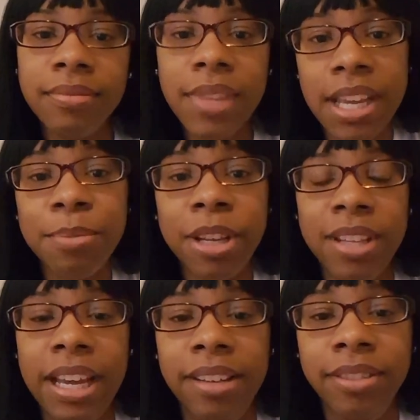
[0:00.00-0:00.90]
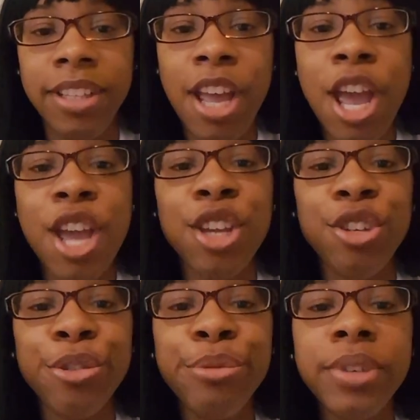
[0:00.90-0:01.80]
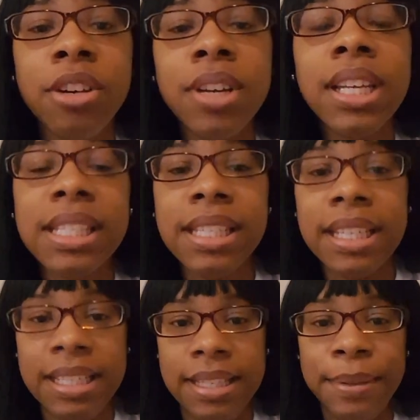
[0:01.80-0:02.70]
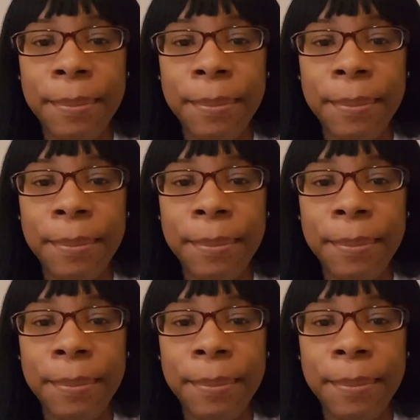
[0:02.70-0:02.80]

Think about that. You don't exist.